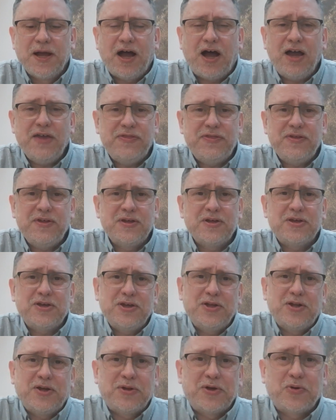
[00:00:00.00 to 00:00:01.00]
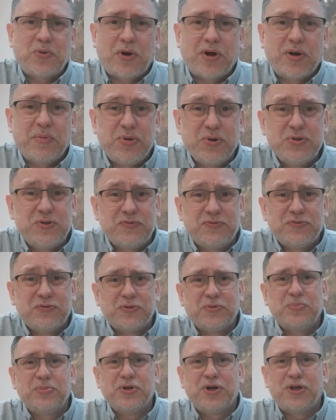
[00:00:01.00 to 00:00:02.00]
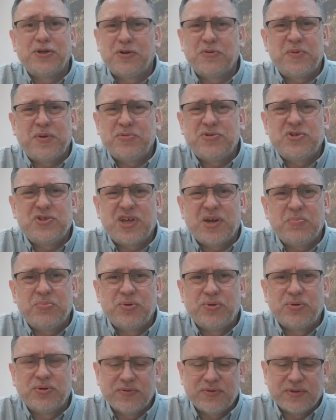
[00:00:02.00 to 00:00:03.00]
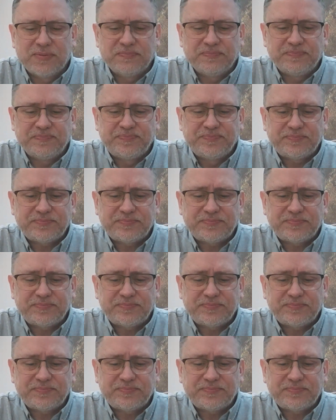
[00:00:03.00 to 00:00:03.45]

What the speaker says: I think, they're quite beautiful, but a lot of people just get bored of them.